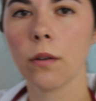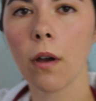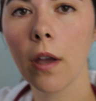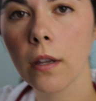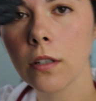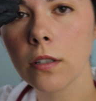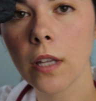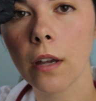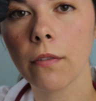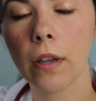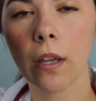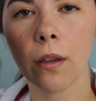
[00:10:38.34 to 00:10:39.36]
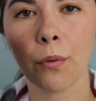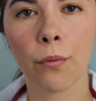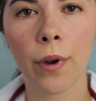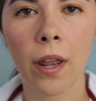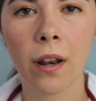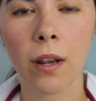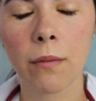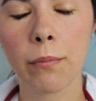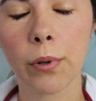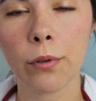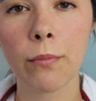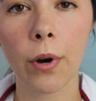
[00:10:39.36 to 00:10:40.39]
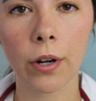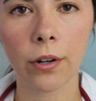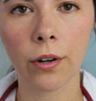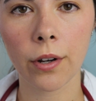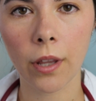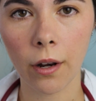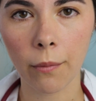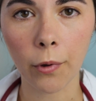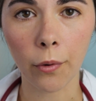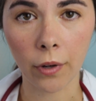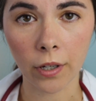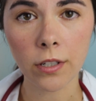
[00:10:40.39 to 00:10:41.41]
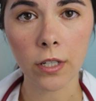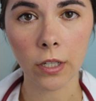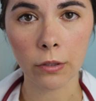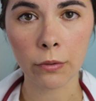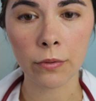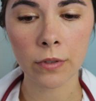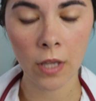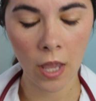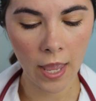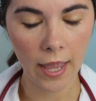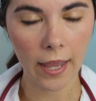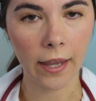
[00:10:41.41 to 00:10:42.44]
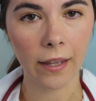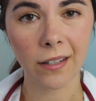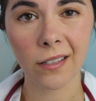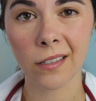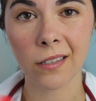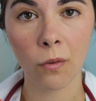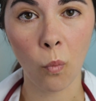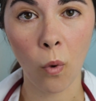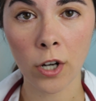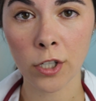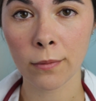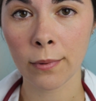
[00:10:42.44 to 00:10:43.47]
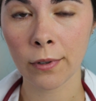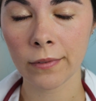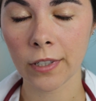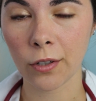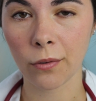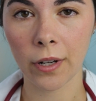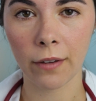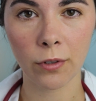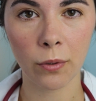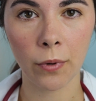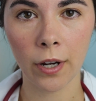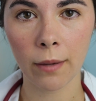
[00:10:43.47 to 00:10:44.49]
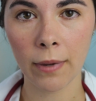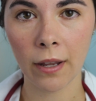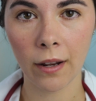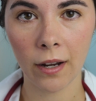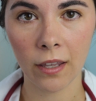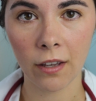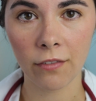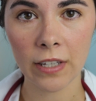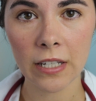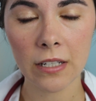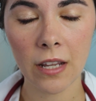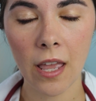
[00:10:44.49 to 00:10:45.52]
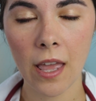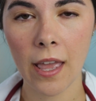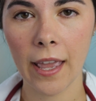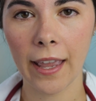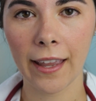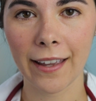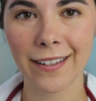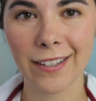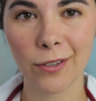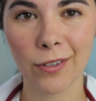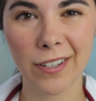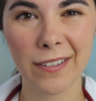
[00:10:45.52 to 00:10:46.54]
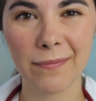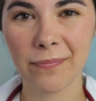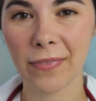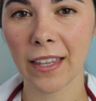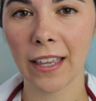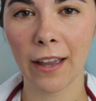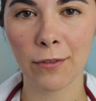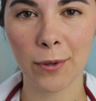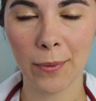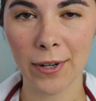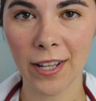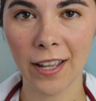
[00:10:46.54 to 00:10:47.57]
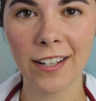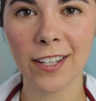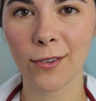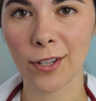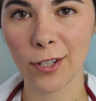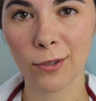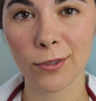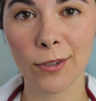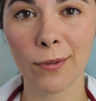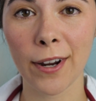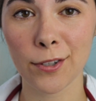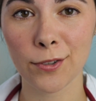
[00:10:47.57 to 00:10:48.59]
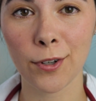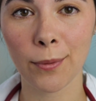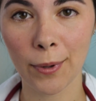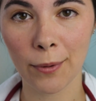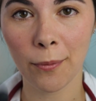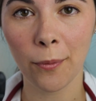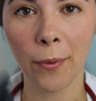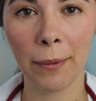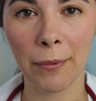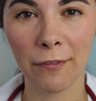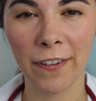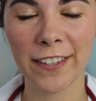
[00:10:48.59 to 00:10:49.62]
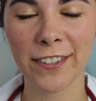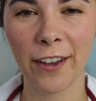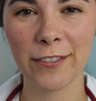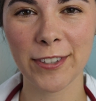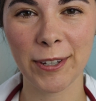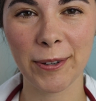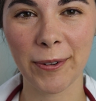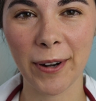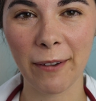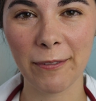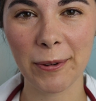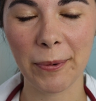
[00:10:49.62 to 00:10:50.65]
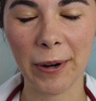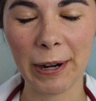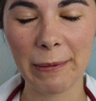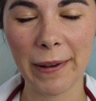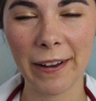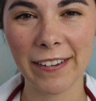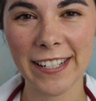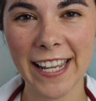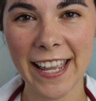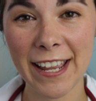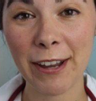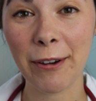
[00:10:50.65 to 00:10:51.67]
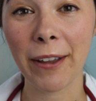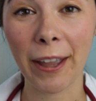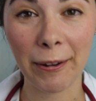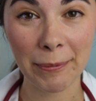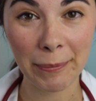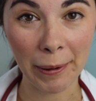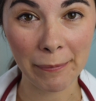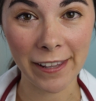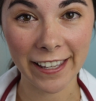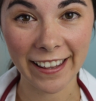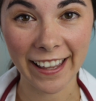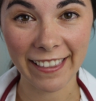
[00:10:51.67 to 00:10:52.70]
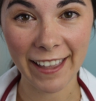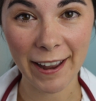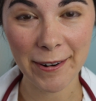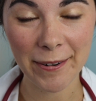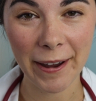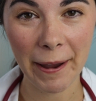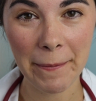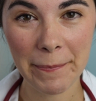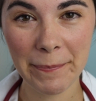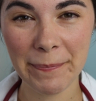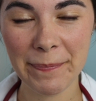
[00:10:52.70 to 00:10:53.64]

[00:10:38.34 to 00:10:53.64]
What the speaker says: so I just have a red and blue marker that I'm going to use, and it's washable. You don't have to worry about any of it. And you can, after we're done, you can use the restroom and wipe your face off, so you don't have to worry about going out in public like that, okay?